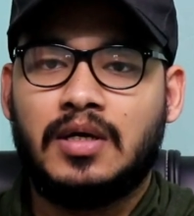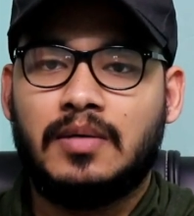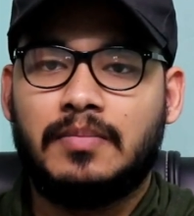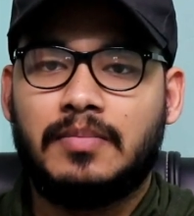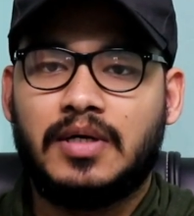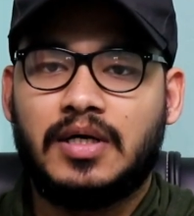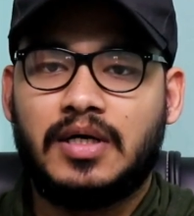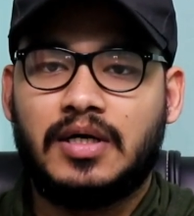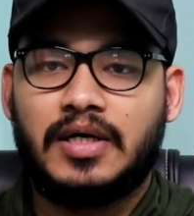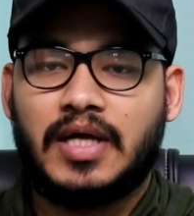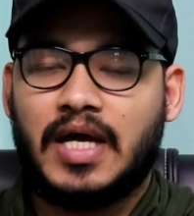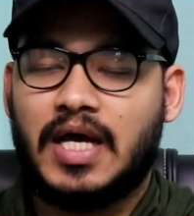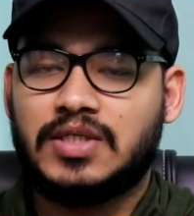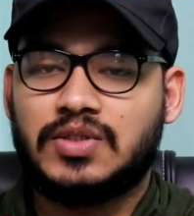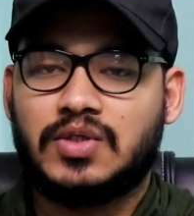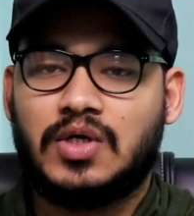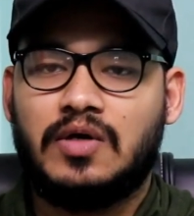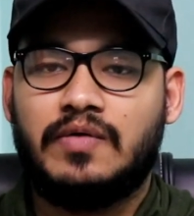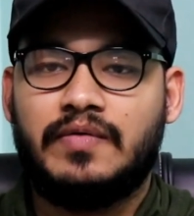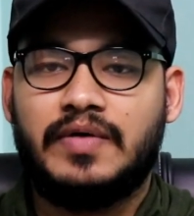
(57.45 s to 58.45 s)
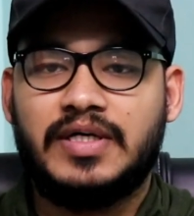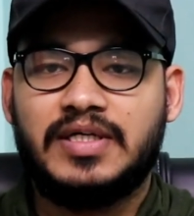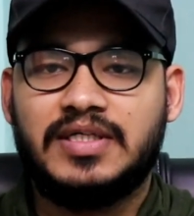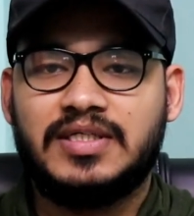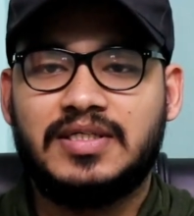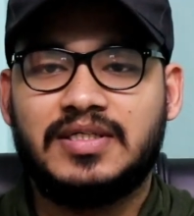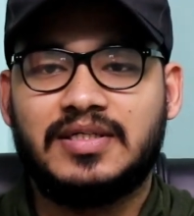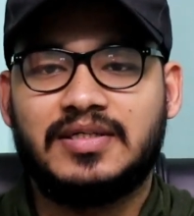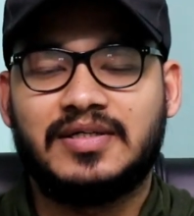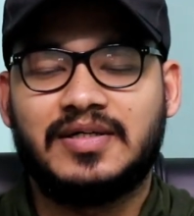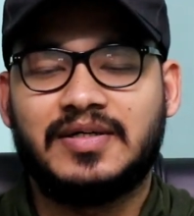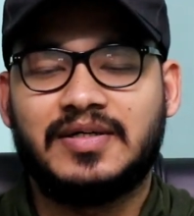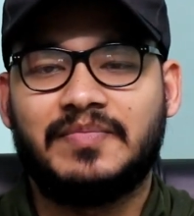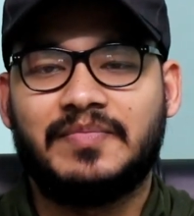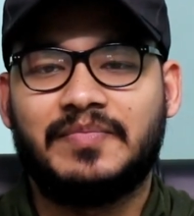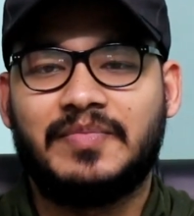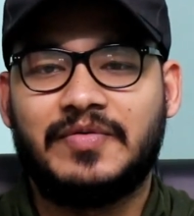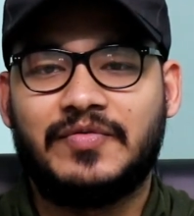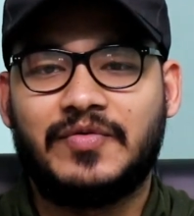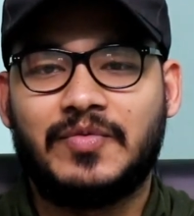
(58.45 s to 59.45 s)
But as always,
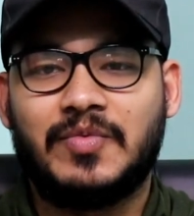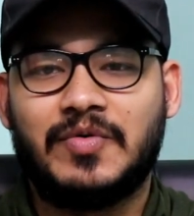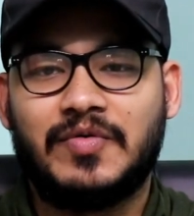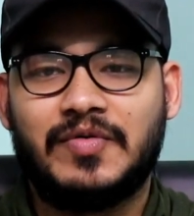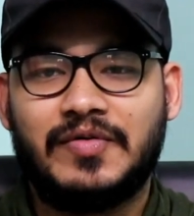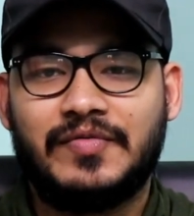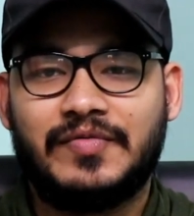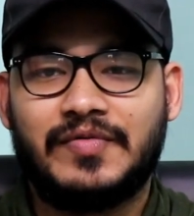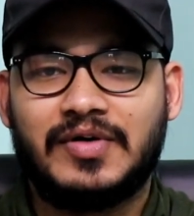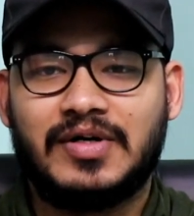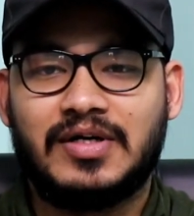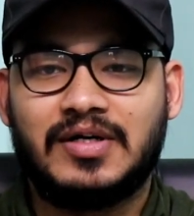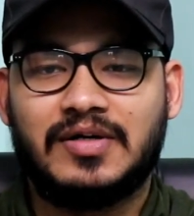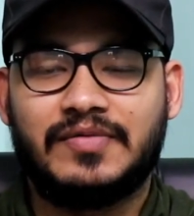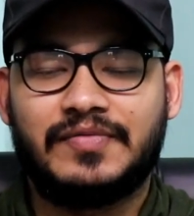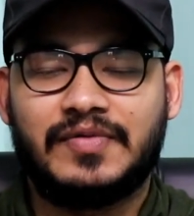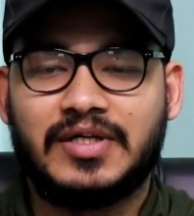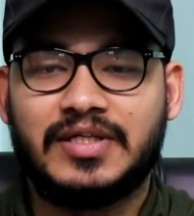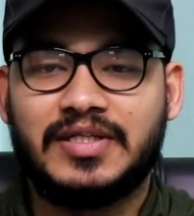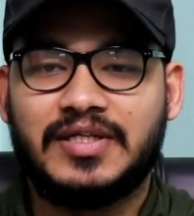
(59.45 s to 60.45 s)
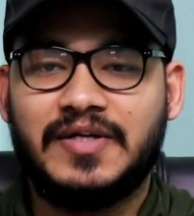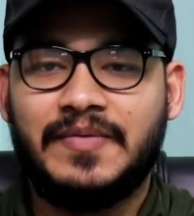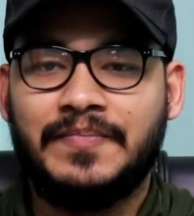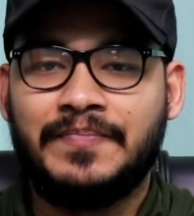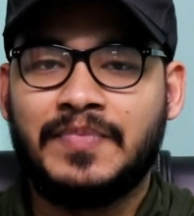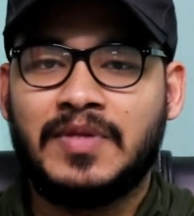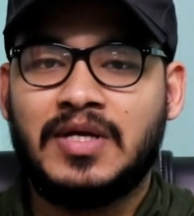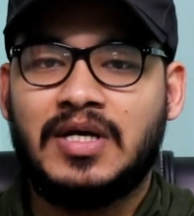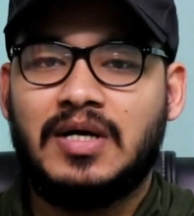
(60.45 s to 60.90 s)
before moving further,